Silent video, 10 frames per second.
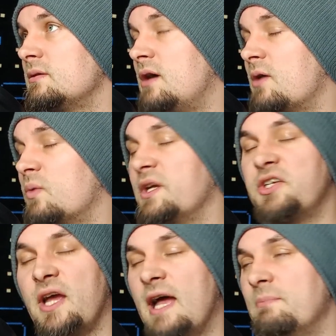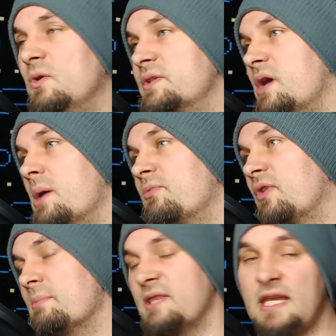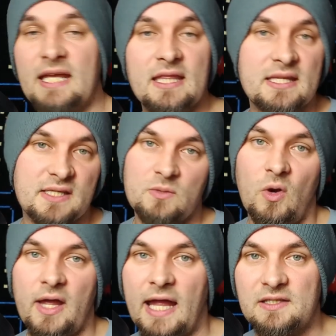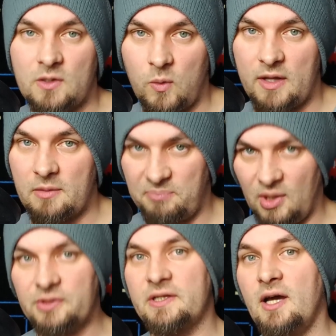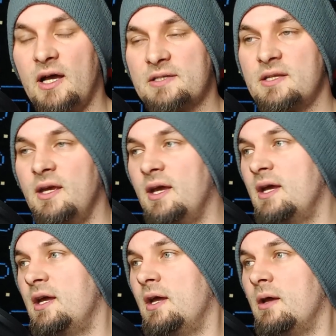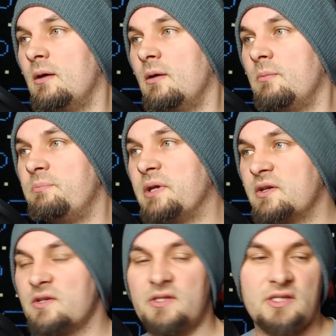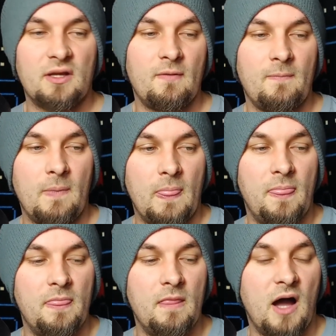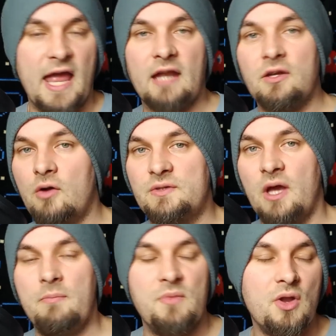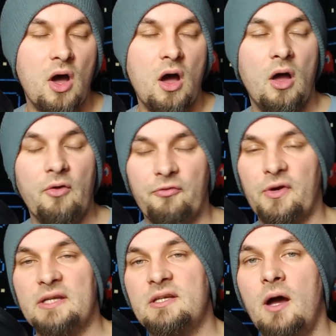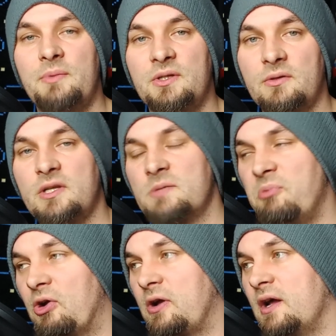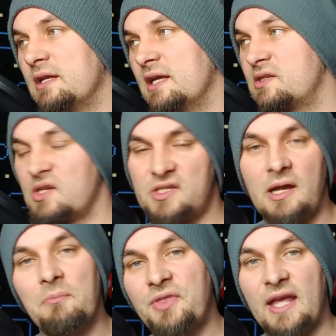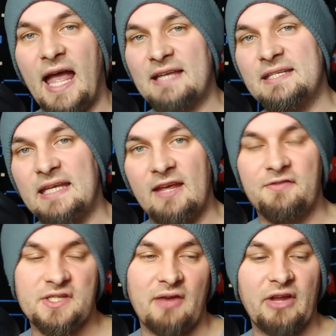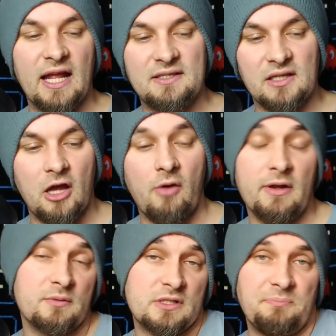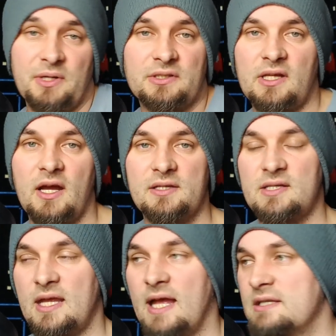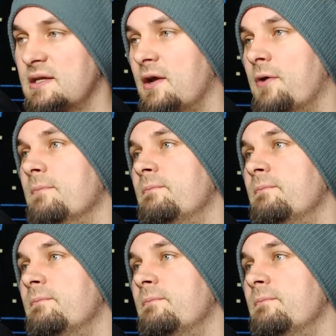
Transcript: I wish I had more time for it, but then again, this is why I had to quit the podcast because I had no time, no free time to do this book idea, so something had to give, something had to go, and it was the podcast, it had to go.